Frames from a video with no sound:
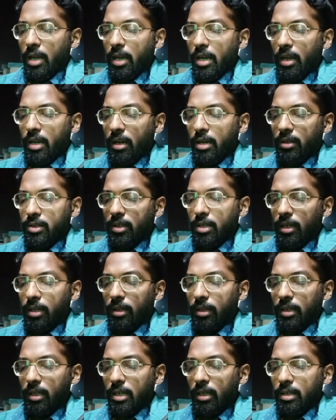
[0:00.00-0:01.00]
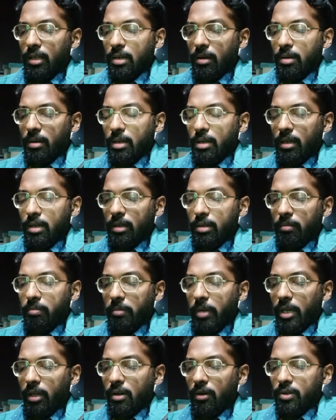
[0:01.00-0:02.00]
and suddenly the
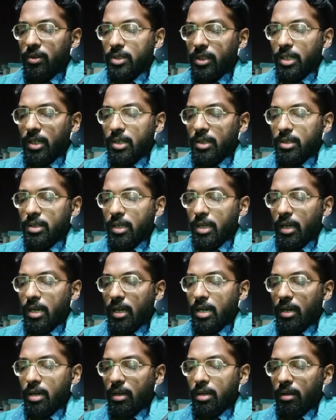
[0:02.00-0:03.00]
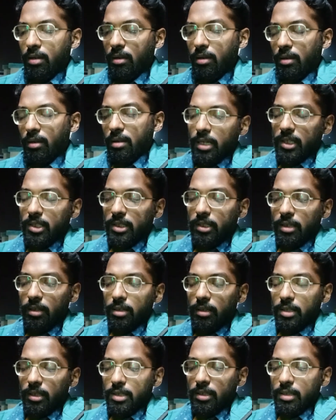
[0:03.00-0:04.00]
background changes and the
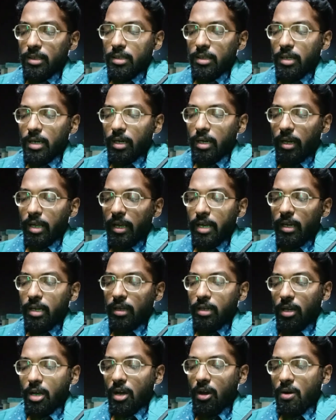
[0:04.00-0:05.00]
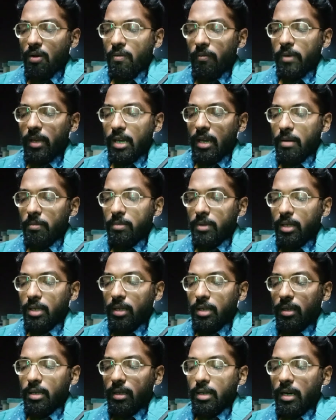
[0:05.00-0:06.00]
shield this attack. Now we have
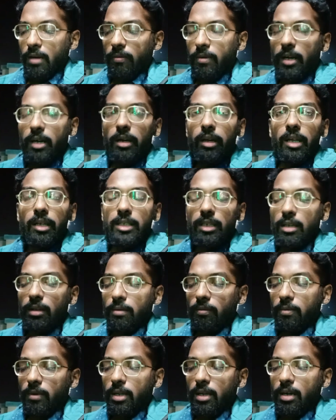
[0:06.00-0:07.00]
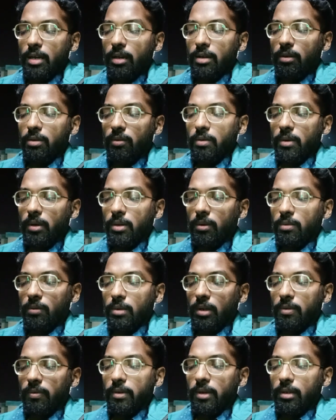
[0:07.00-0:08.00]
the advantage and we are going
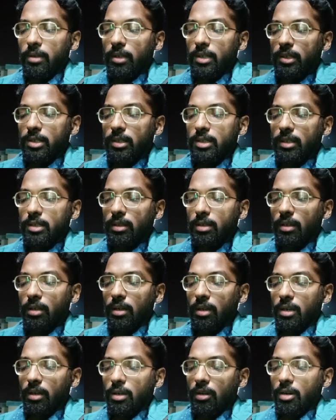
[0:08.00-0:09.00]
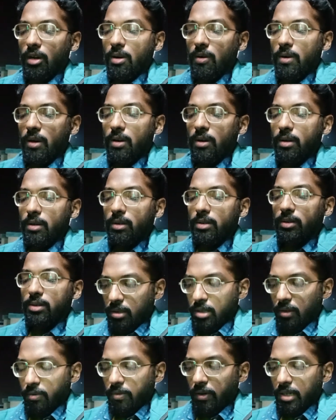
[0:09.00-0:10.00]
to defeat this Groudon.
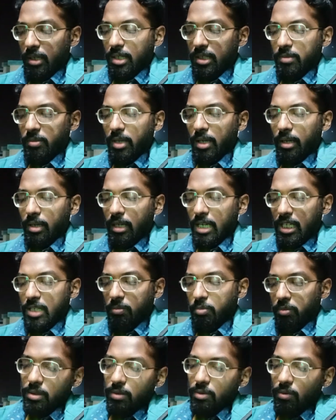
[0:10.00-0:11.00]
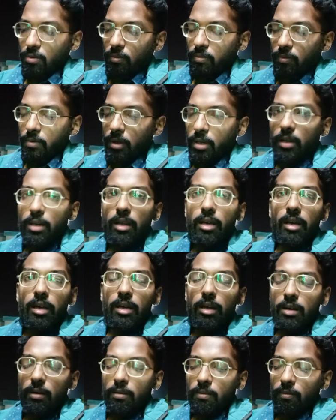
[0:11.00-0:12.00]
This defeat is meaningless, you win,
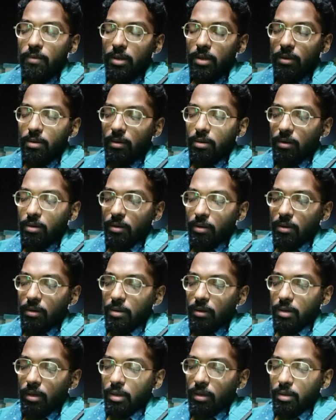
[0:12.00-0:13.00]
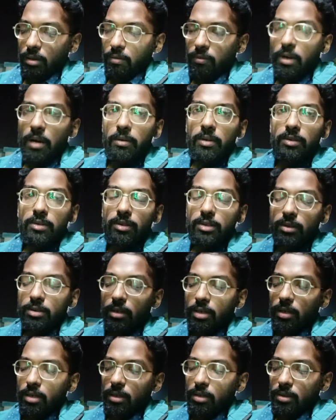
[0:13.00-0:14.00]
and we got 5000
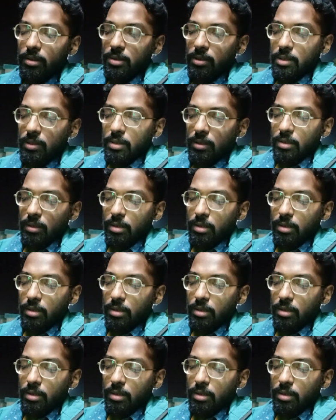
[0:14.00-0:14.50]
stardust,